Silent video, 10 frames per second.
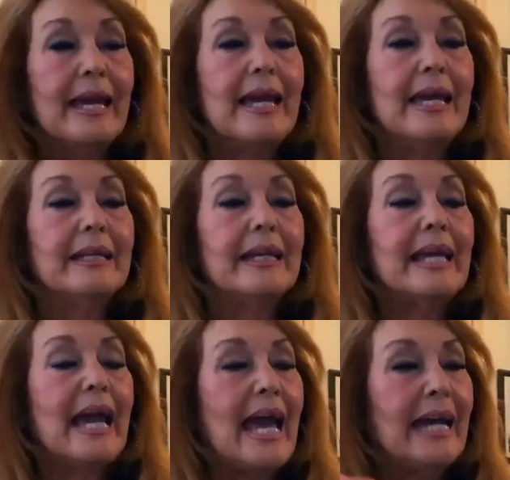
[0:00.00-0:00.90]
and
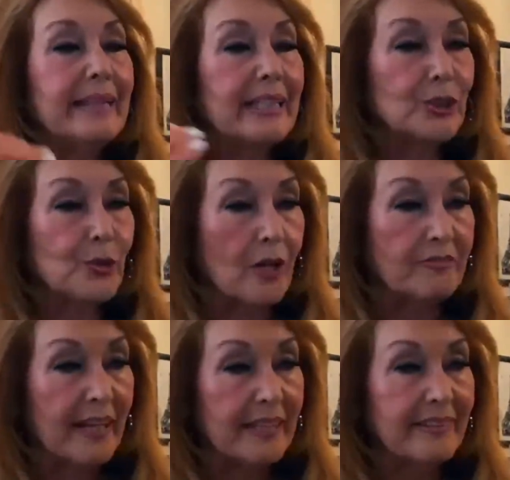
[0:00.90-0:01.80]
he had that
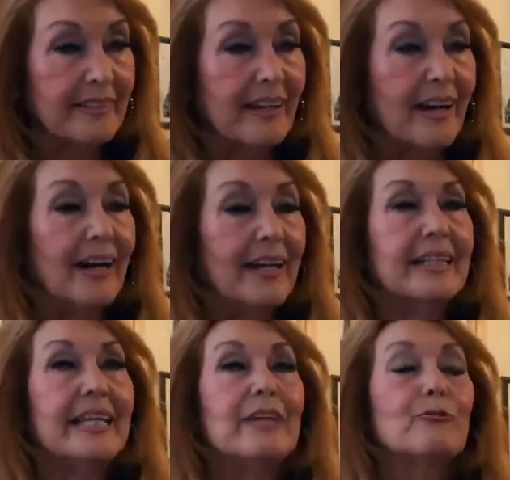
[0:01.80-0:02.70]
strong faith in God,
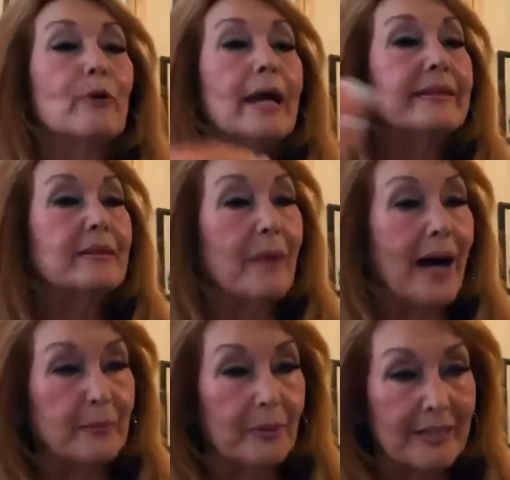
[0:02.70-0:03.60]
and he read the
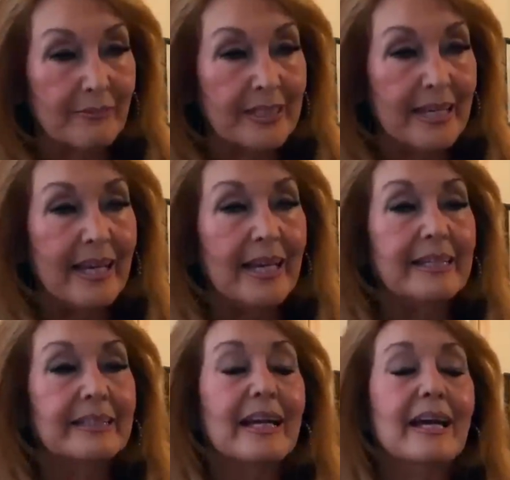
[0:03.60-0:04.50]
Bible every
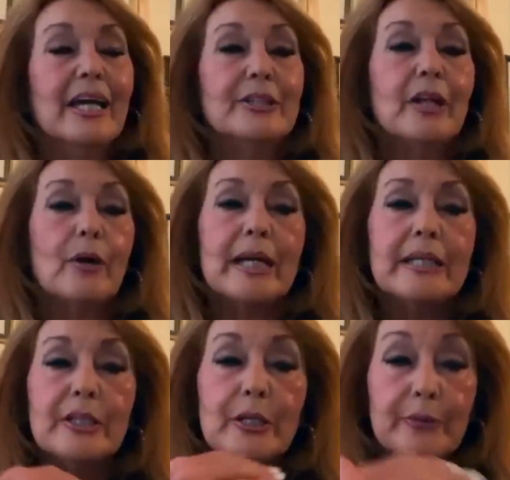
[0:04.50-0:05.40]
day. And, you know,
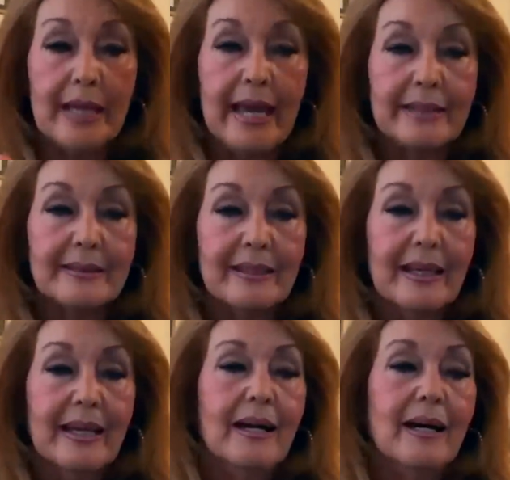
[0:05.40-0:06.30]
he knew that,
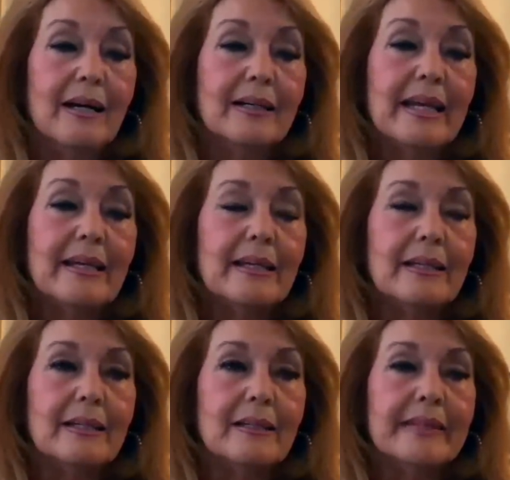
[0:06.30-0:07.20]

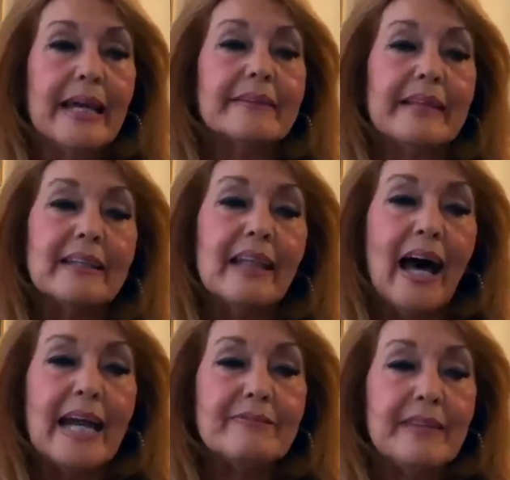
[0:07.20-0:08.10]
that
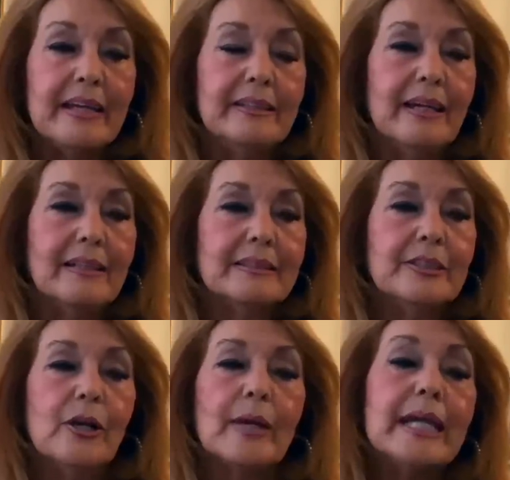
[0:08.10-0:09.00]
life. And,
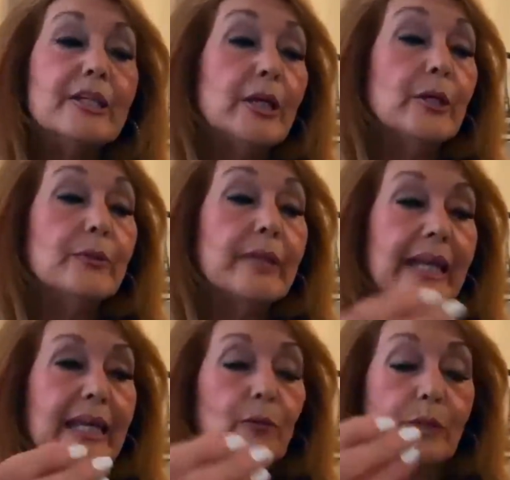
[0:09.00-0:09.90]
you know, he knew
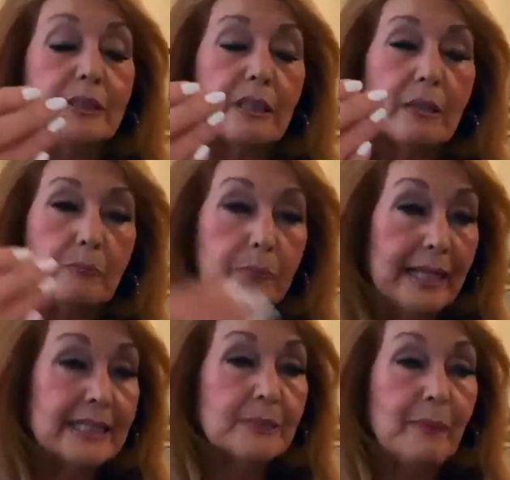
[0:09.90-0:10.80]
that he was
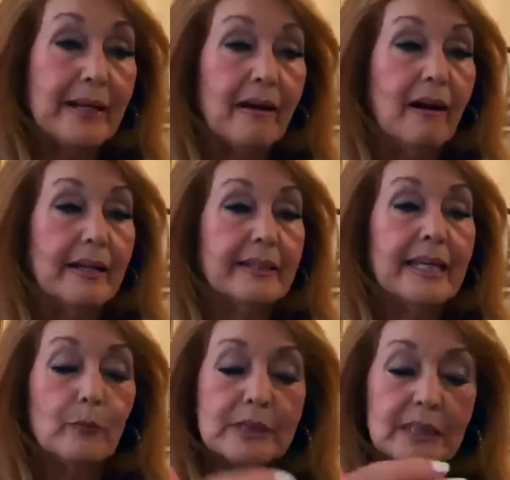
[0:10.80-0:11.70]
blessed by God.
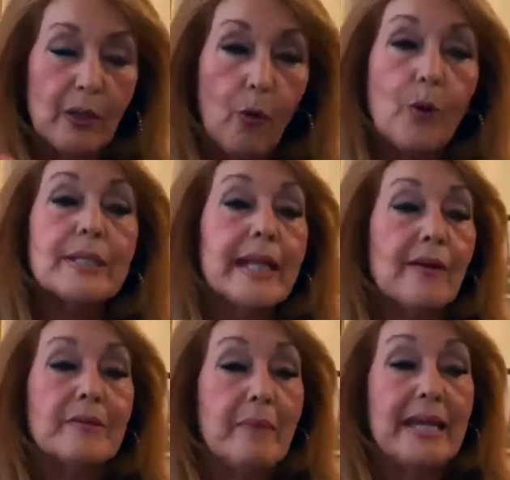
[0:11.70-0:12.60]
He was an
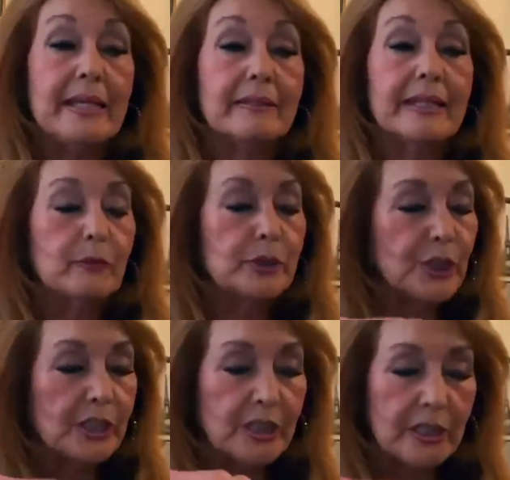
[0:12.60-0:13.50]
ordinary man. He was
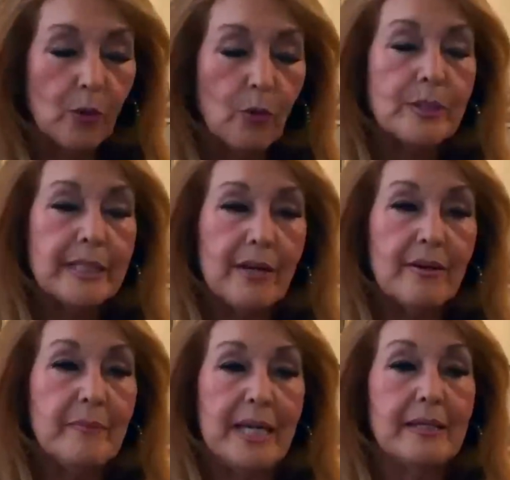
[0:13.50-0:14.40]
just an
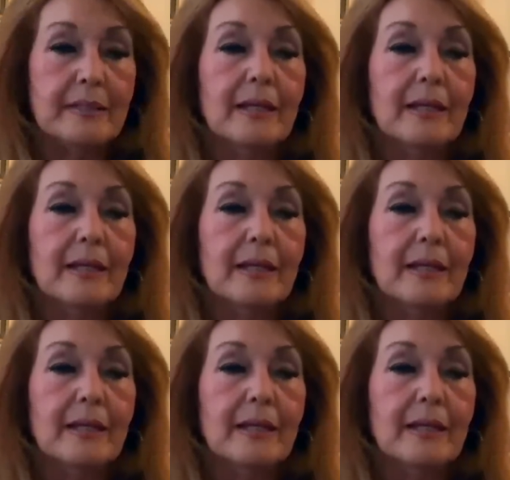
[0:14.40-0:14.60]
ordinary man,